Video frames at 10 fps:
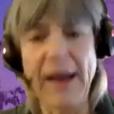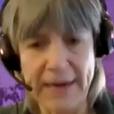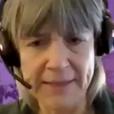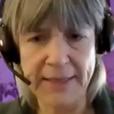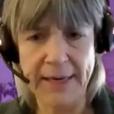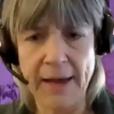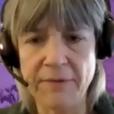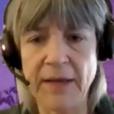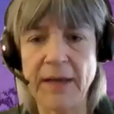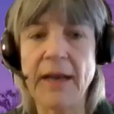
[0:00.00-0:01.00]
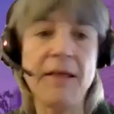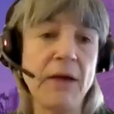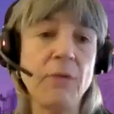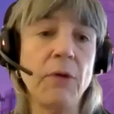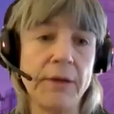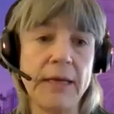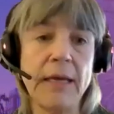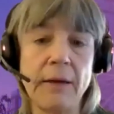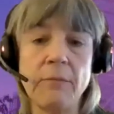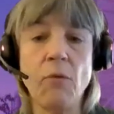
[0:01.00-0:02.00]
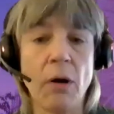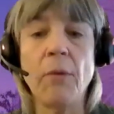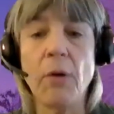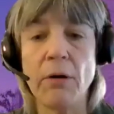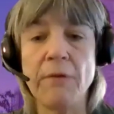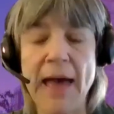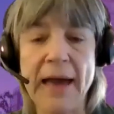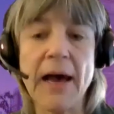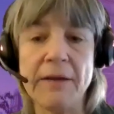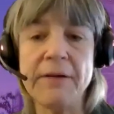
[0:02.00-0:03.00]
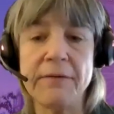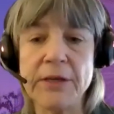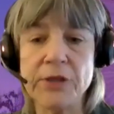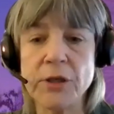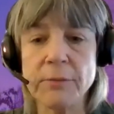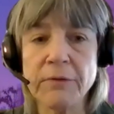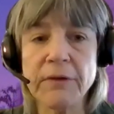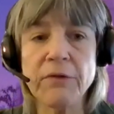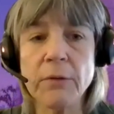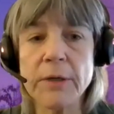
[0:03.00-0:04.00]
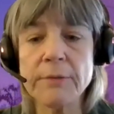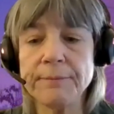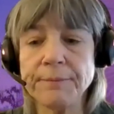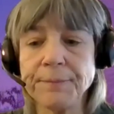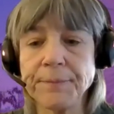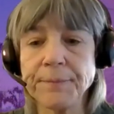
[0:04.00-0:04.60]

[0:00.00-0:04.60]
financing out of it. And I think we'll need more and more of that kind of innovation moving forward.